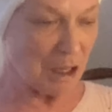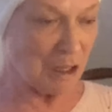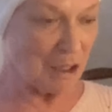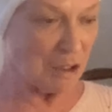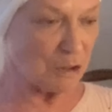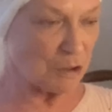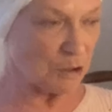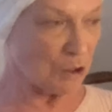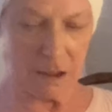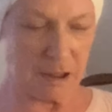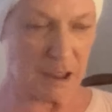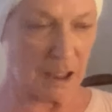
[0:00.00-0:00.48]

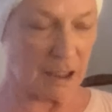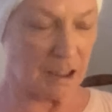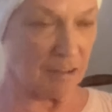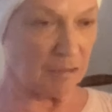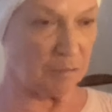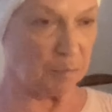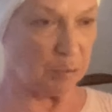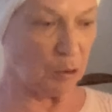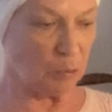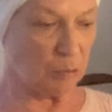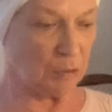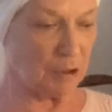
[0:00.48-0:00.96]
So I said I've
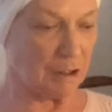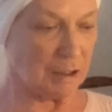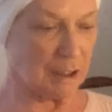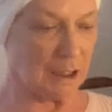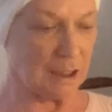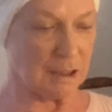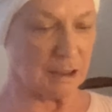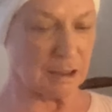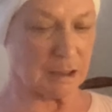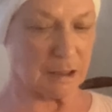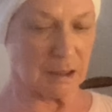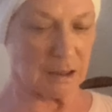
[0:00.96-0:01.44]
put one of
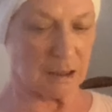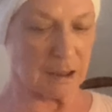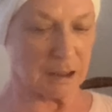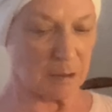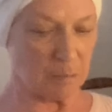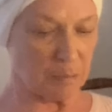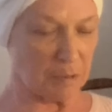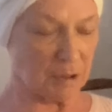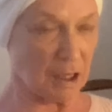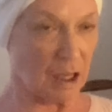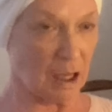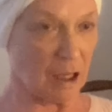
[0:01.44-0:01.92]
these
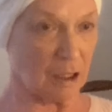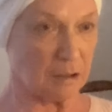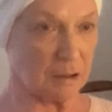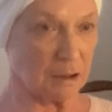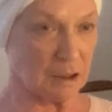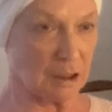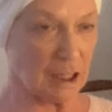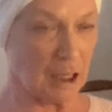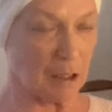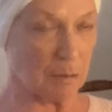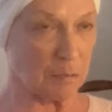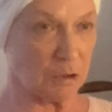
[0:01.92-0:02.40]
Elizabeth Arden
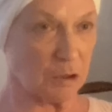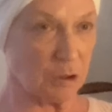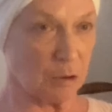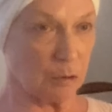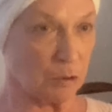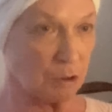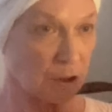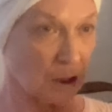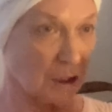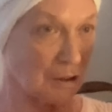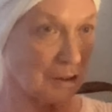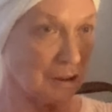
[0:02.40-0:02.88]

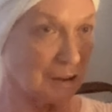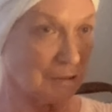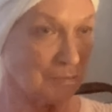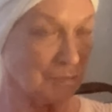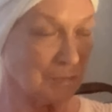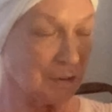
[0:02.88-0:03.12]
capsules on,